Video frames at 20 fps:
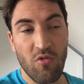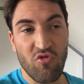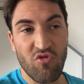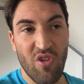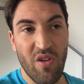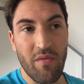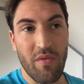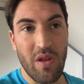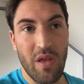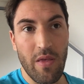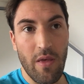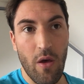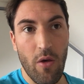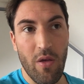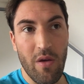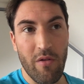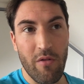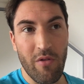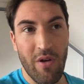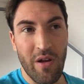generally though,
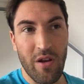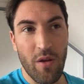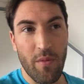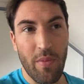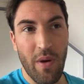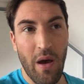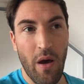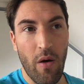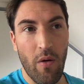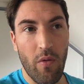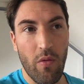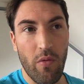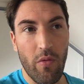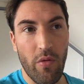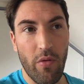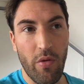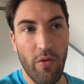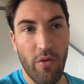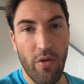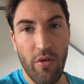they're around about
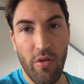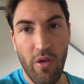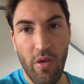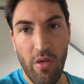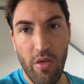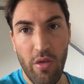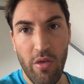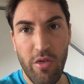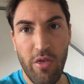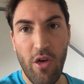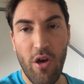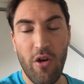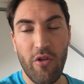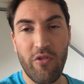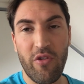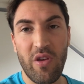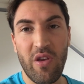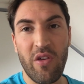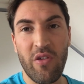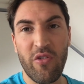the
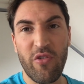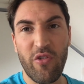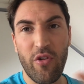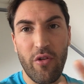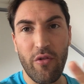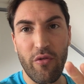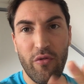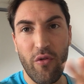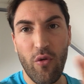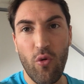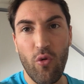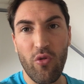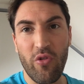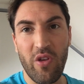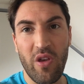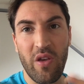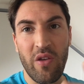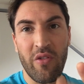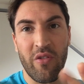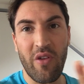30s to the
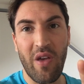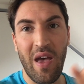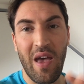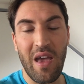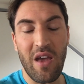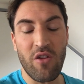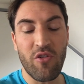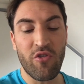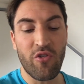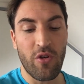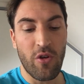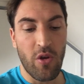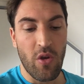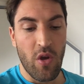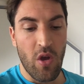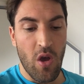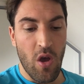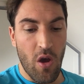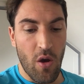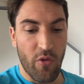40s age.
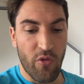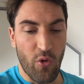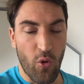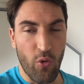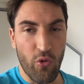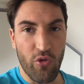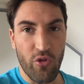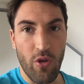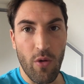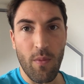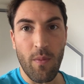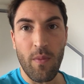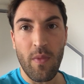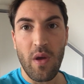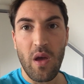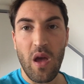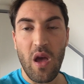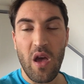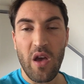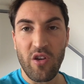I talk to them,
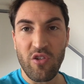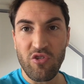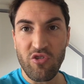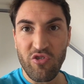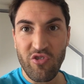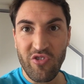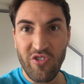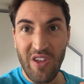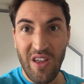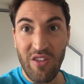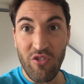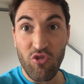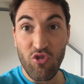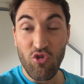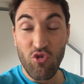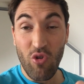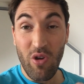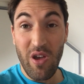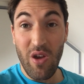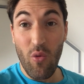you can sense
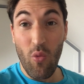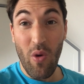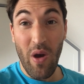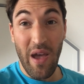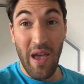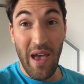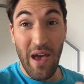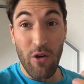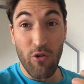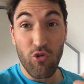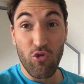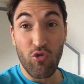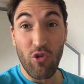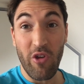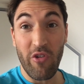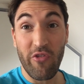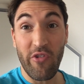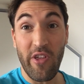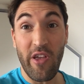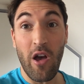straight away how
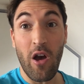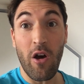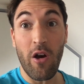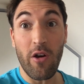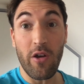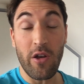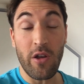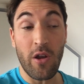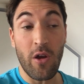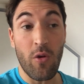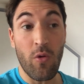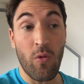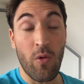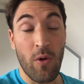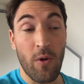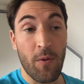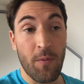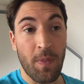stressed they are. You know,